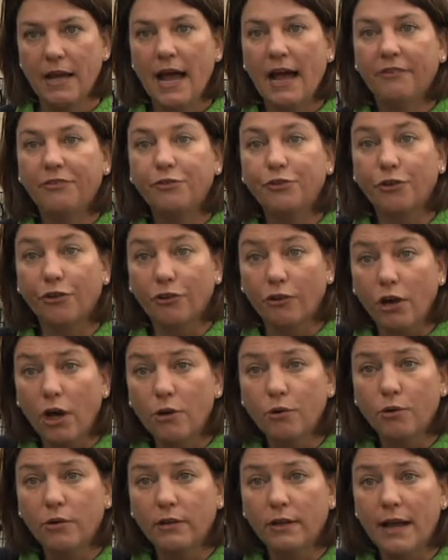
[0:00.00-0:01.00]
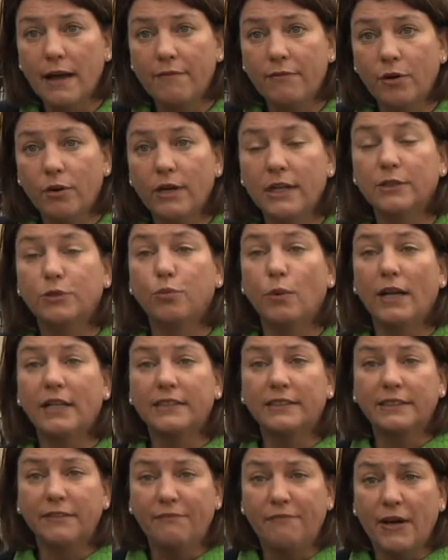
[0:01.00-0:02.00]
at your local level as well
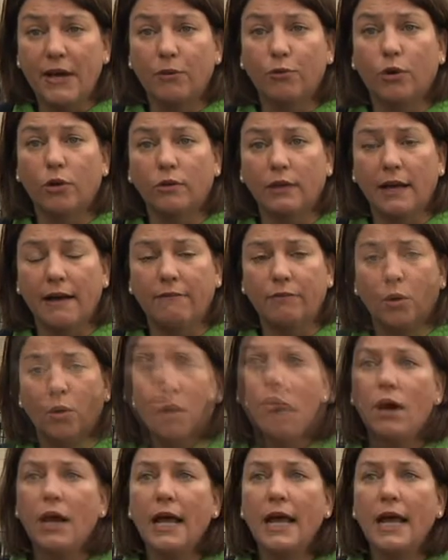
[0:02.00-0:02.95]
as the federal level.